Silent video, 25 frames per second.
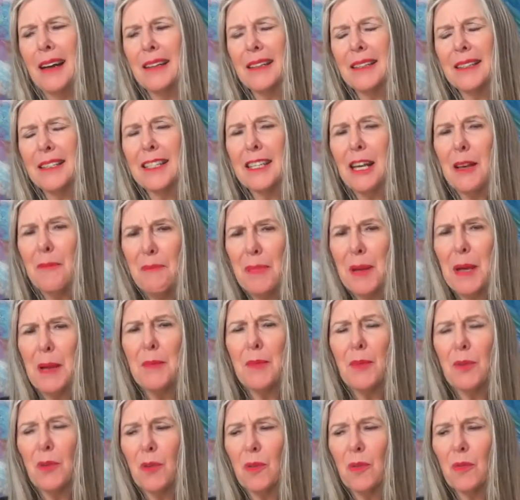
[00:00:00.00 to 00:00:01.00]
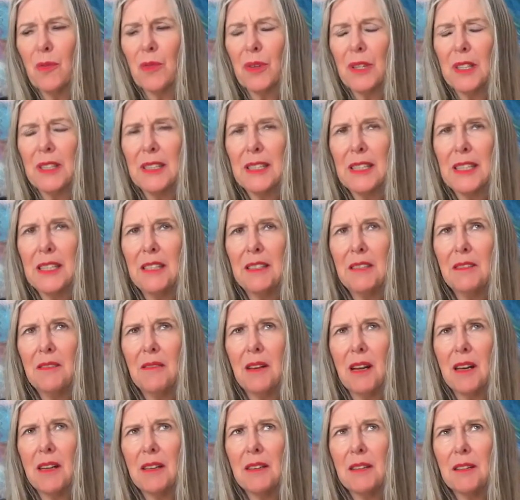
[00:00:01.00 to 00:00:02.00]
some people really
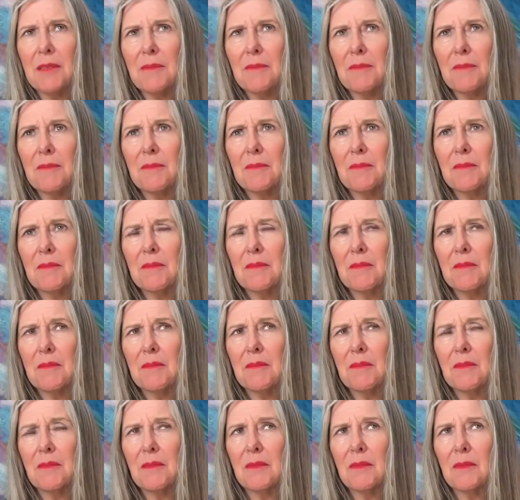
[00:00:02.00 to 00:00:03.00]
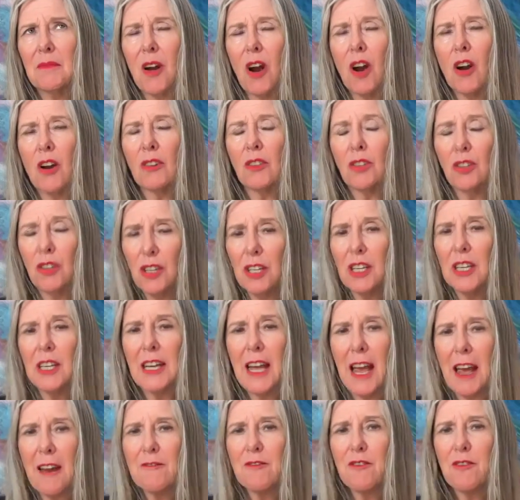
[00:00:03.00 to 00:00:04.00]
um, are
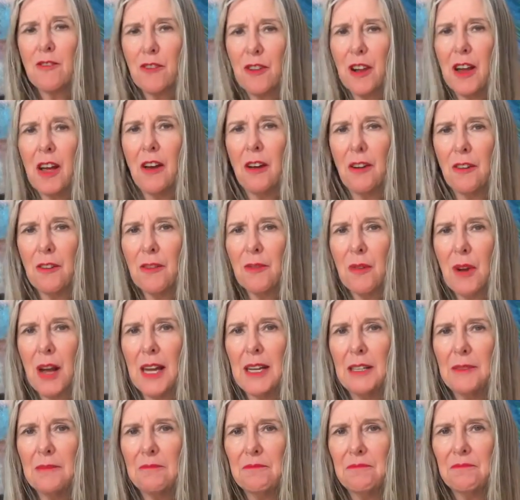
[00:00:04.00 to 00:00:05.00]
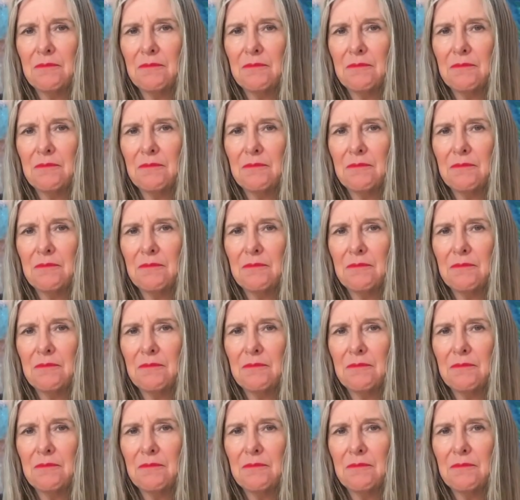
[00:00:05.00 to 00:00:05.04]
looking after their health, right?